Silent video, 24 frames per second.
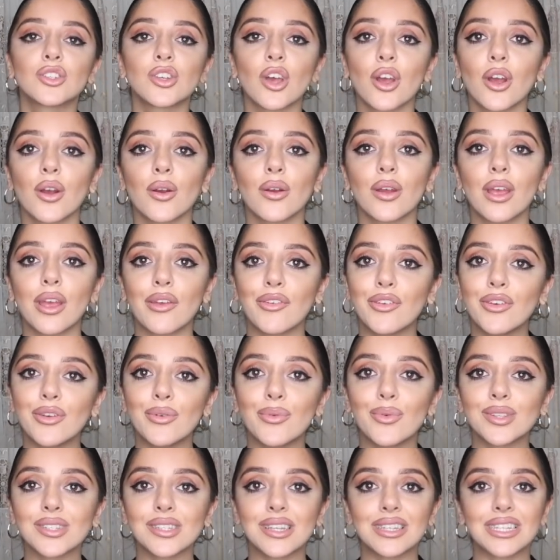So if
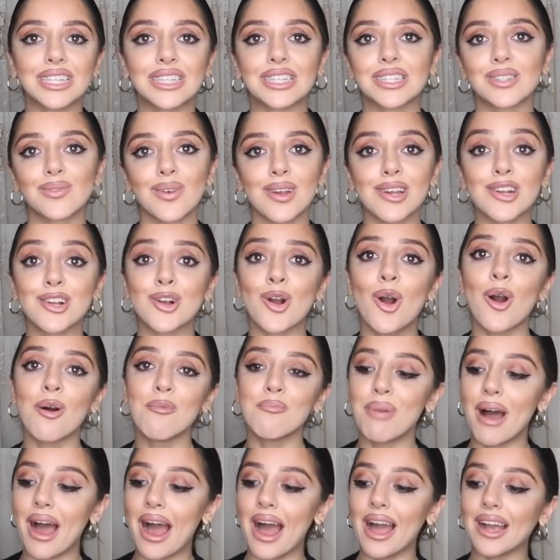you want something that's very
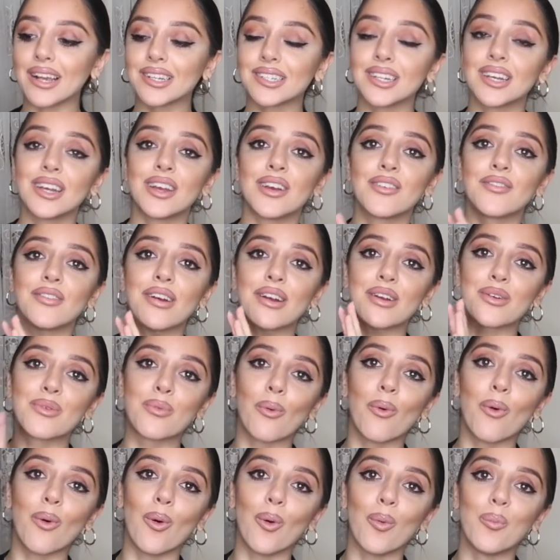compact, very
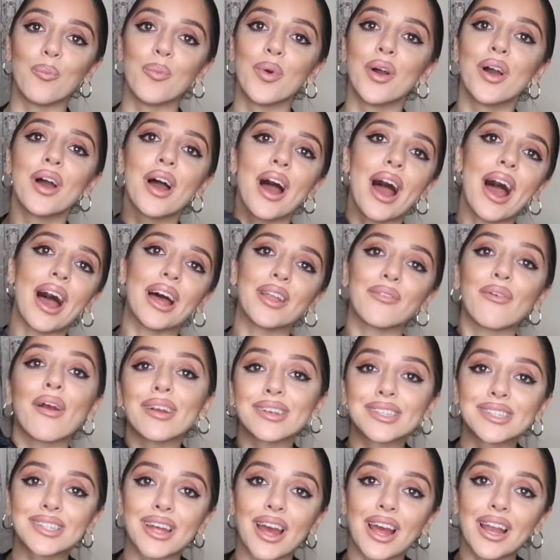warm and
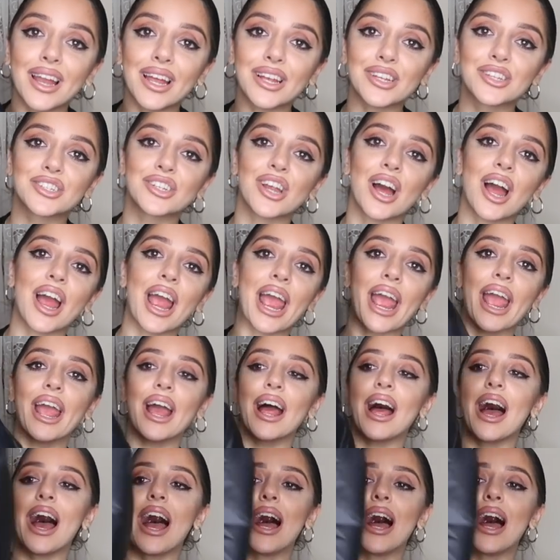very stylish, I